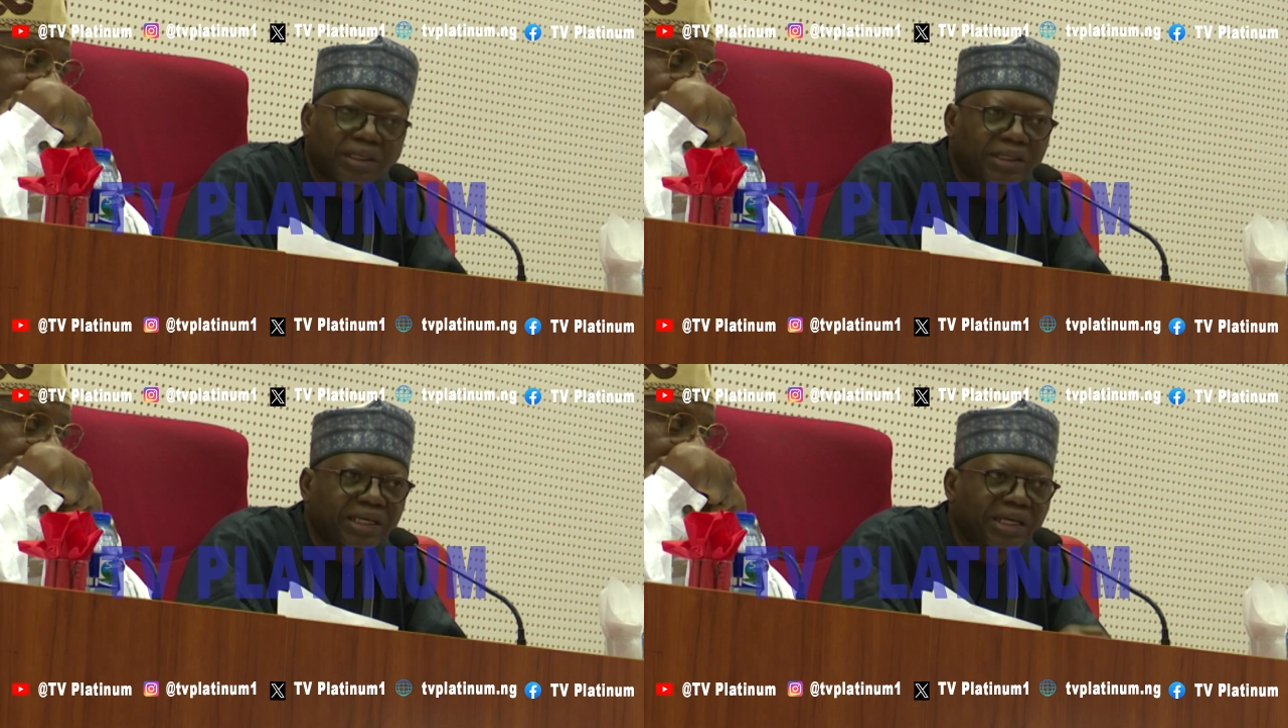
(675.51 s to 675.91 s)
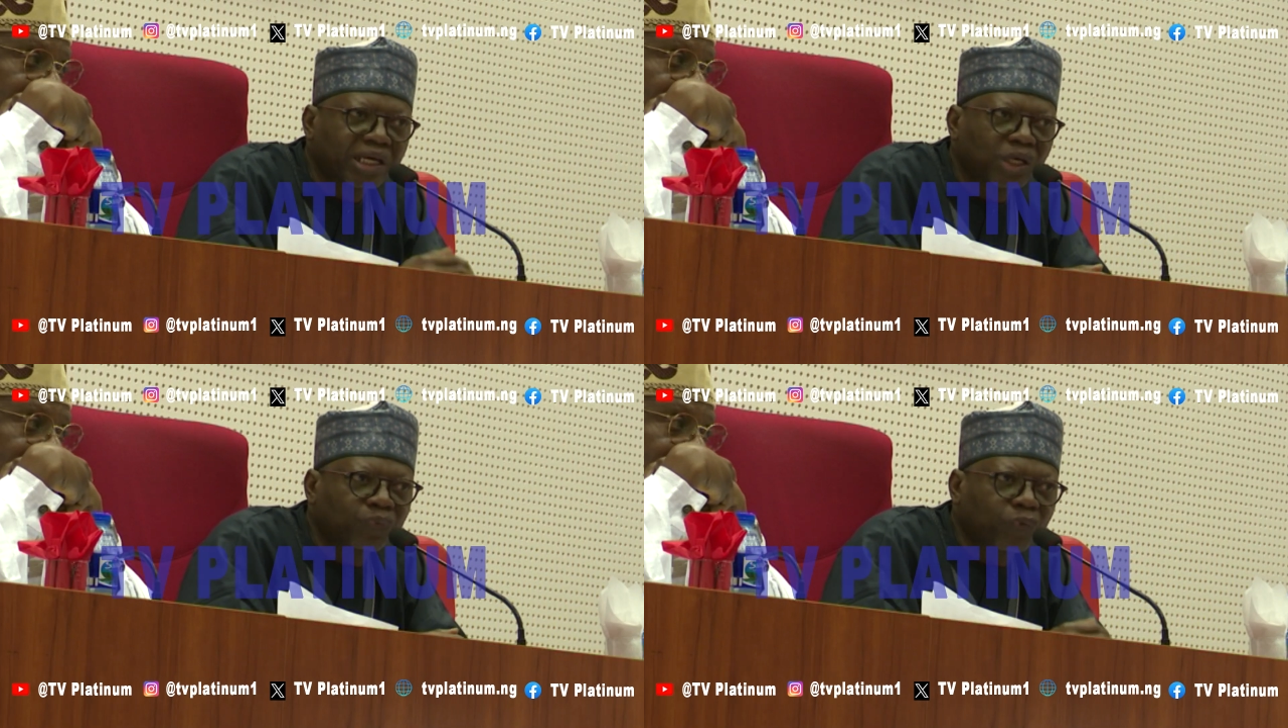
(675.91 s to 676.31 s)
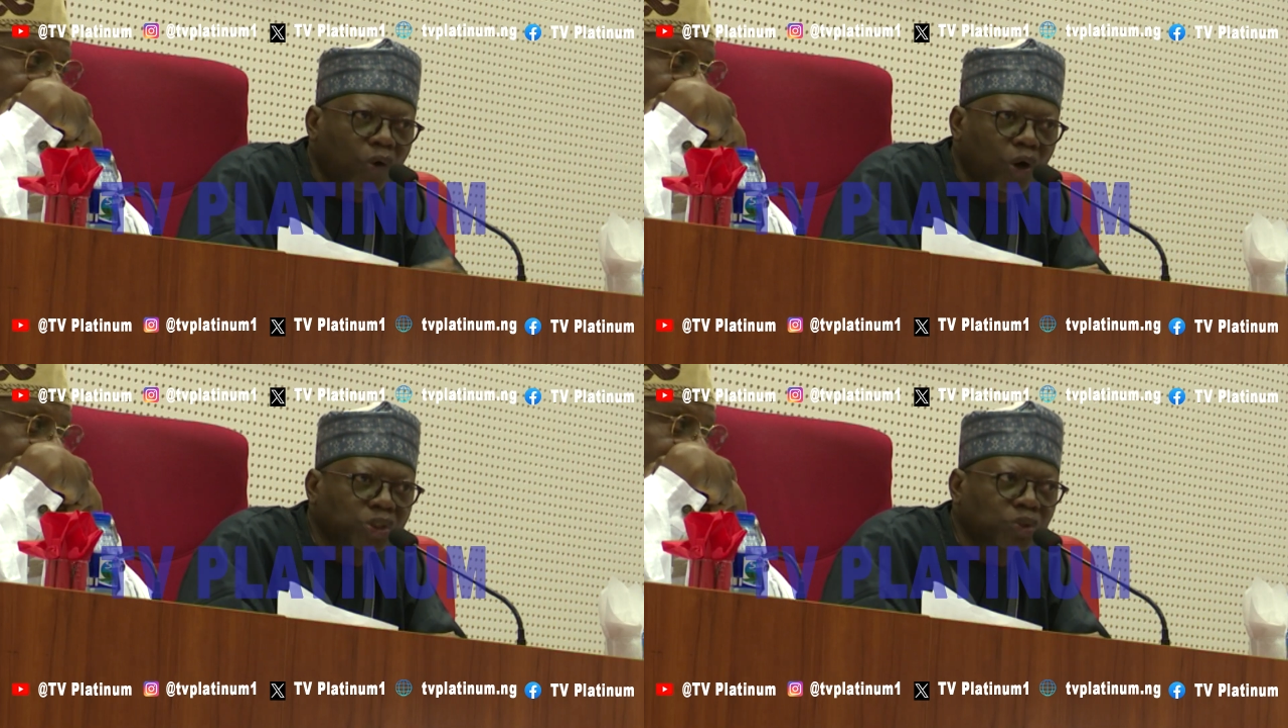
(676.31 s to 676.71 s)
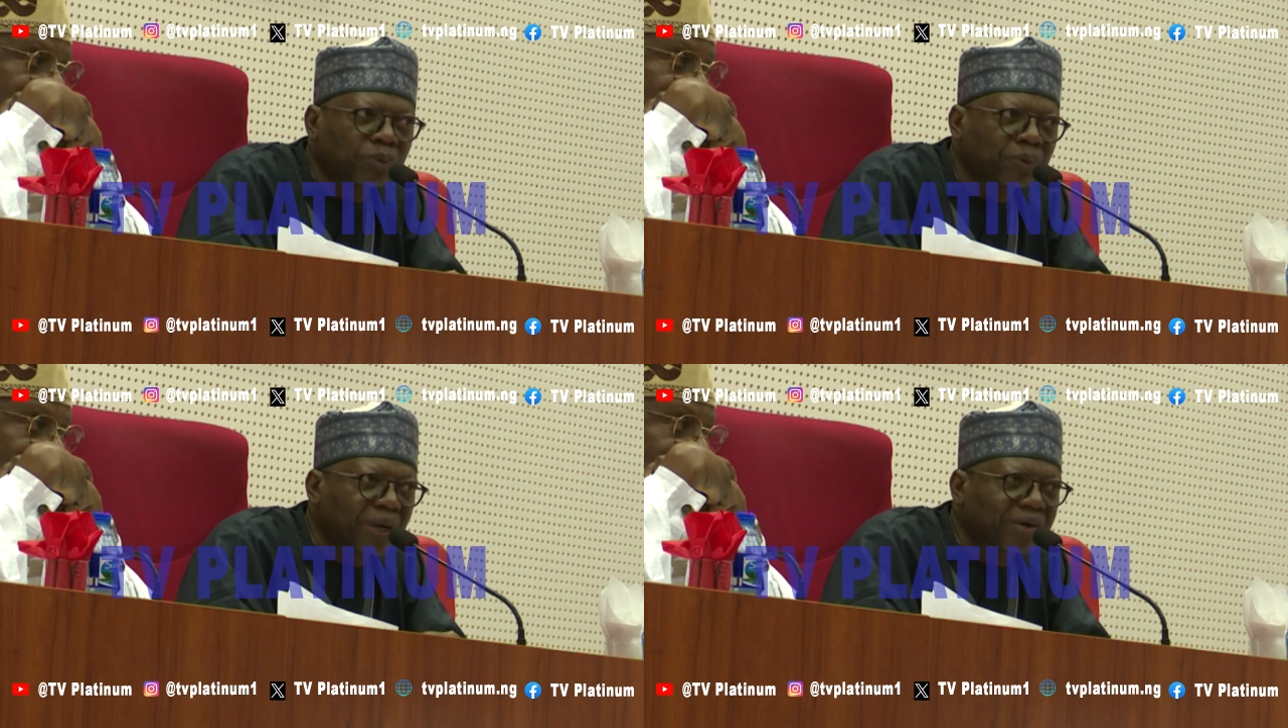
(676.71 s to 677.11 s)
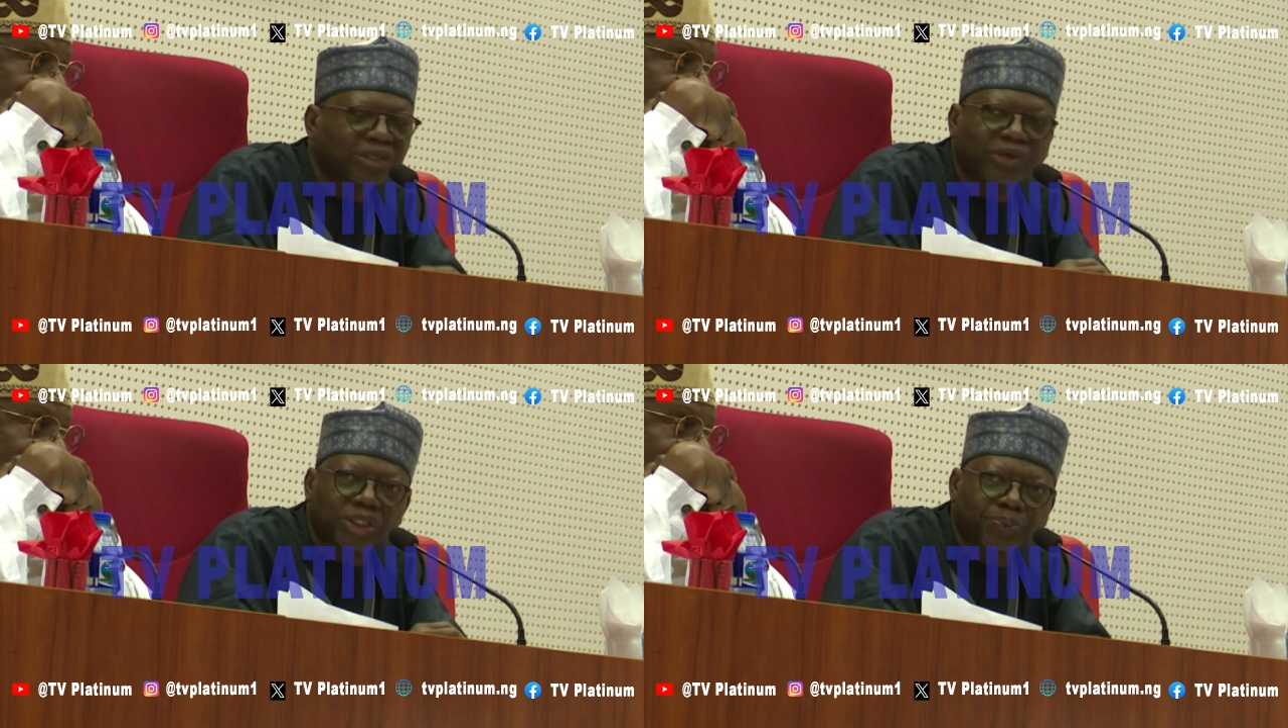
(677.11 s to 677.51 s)
The need for us to be very
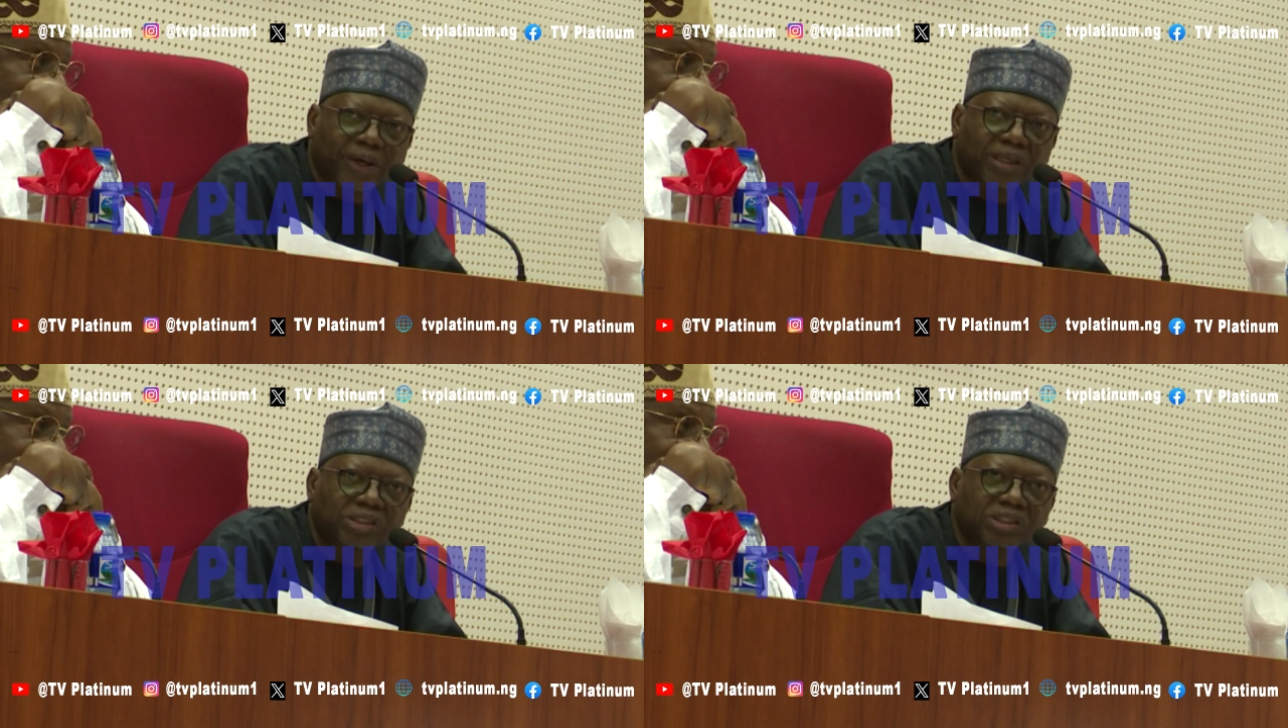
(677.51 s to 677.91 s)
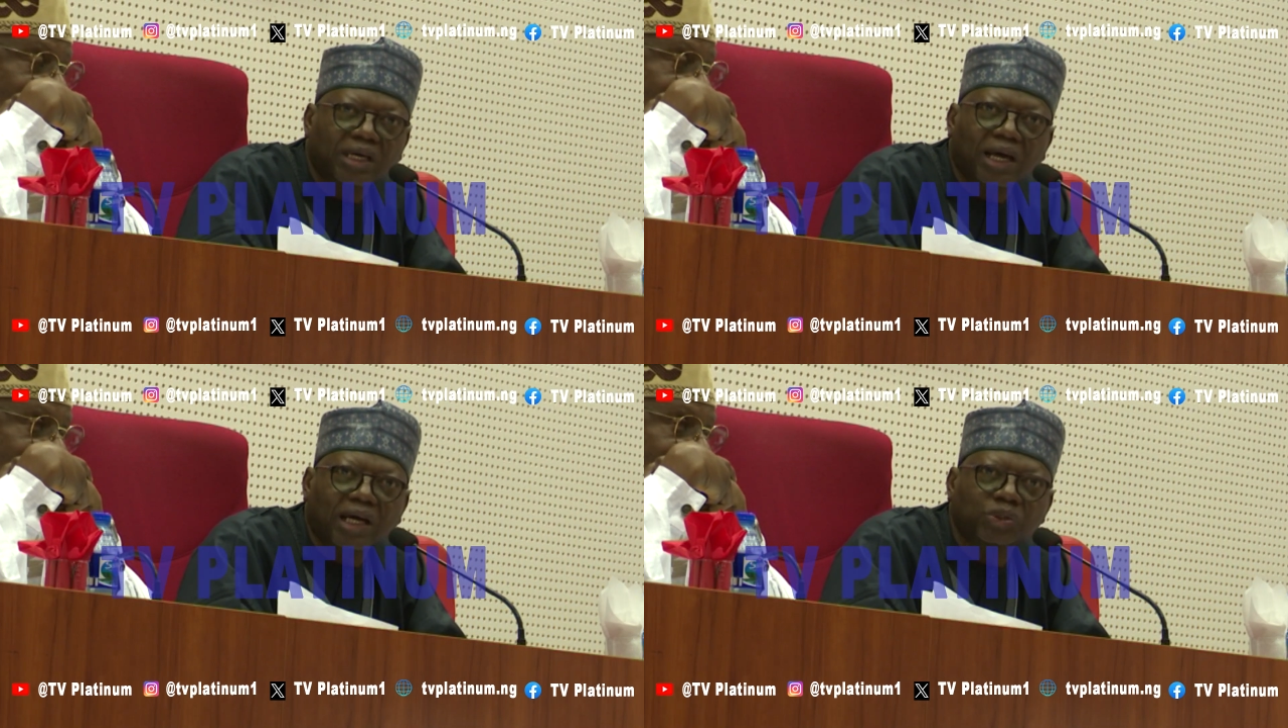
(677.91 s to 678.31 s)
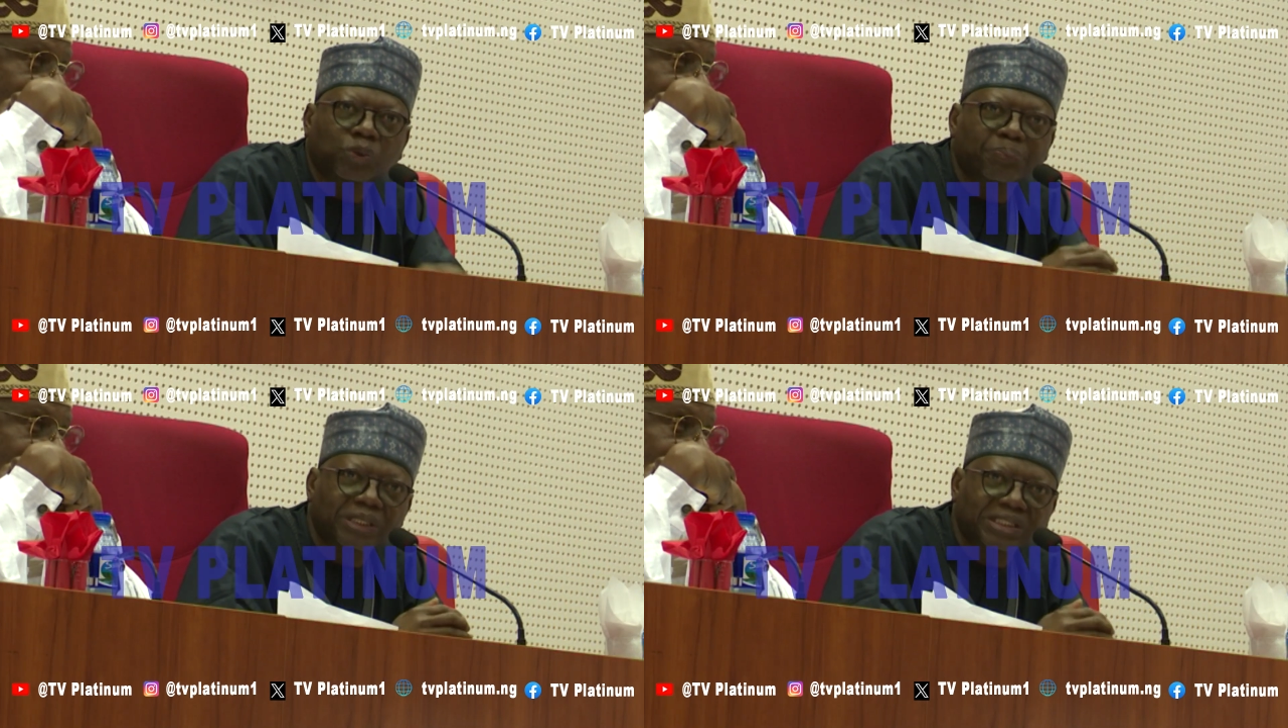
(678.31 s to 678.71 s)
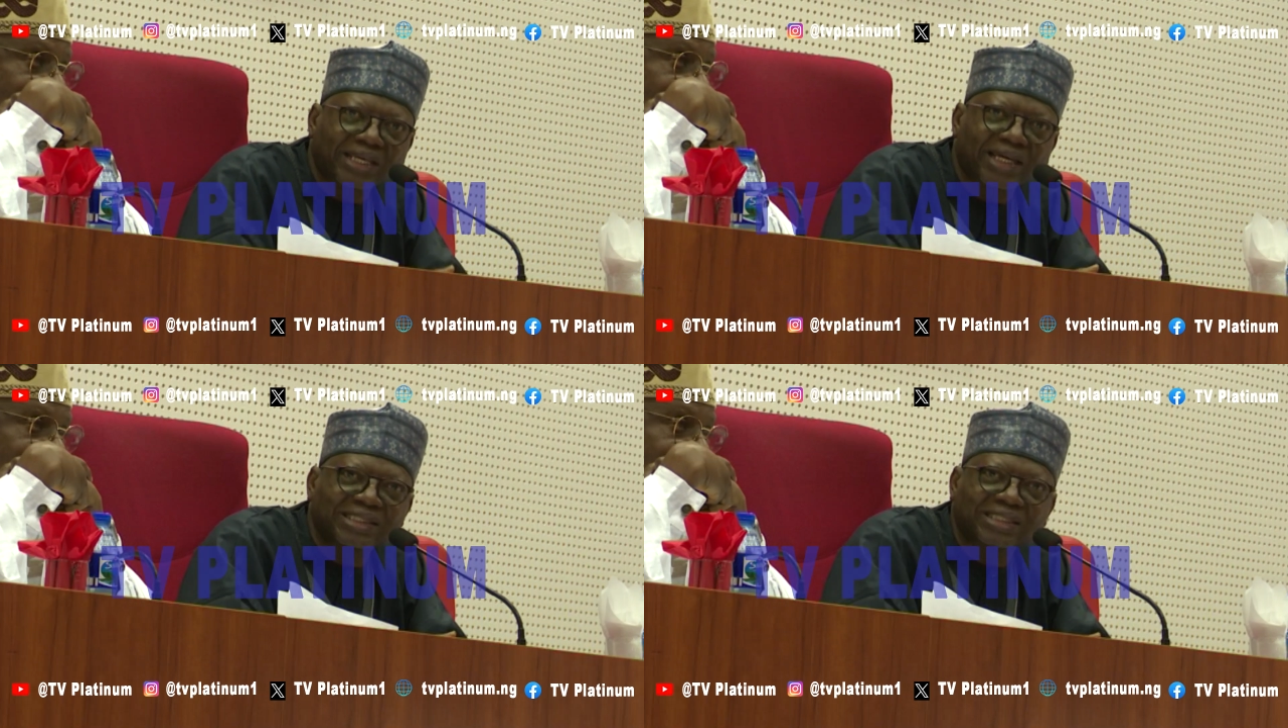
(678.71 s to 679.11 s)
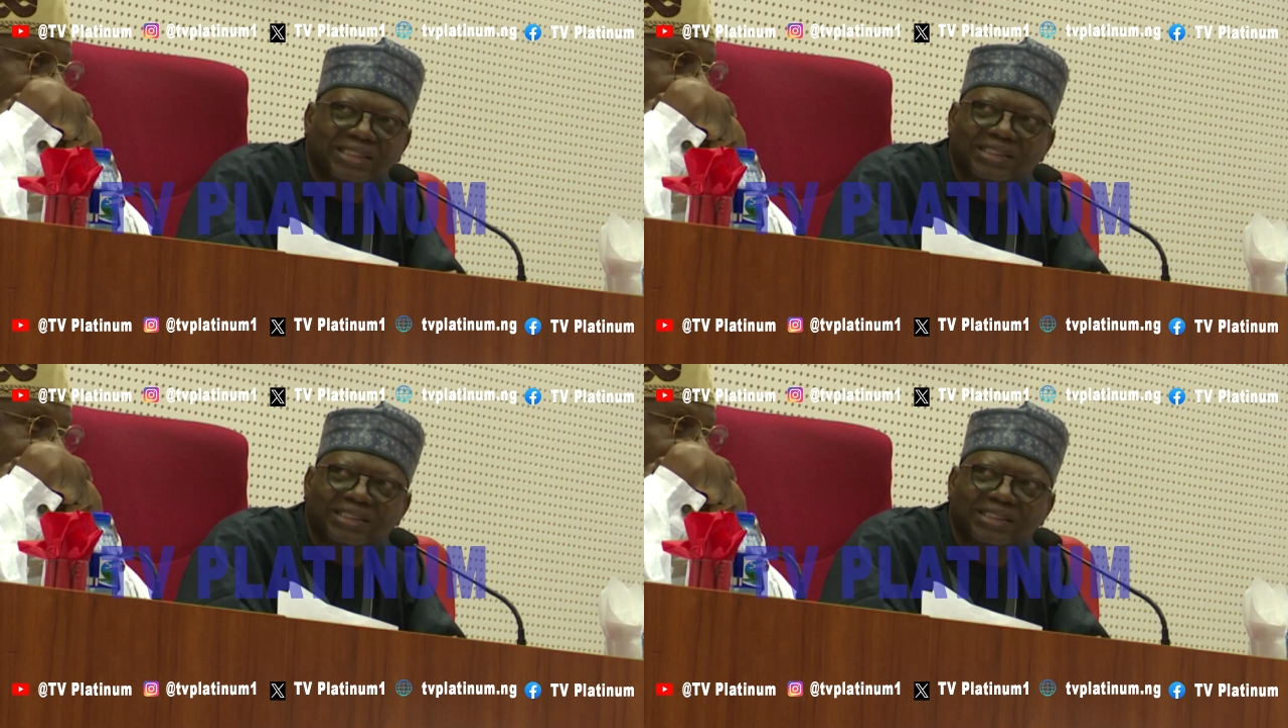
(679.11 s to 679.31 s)
transparent and to present